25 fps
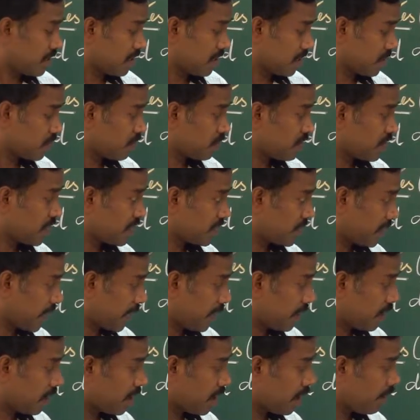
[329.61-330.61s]
So such a
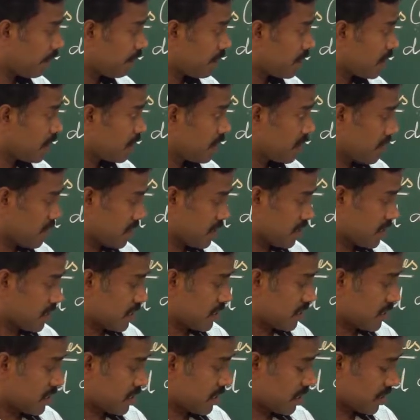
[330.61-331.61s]
kind of
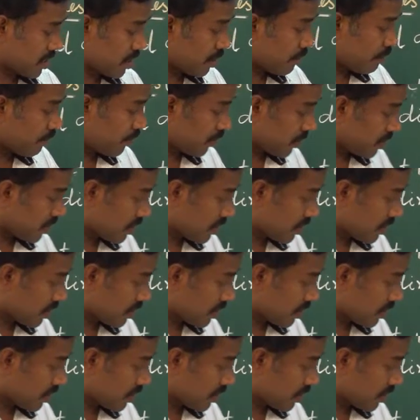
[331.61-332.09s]
some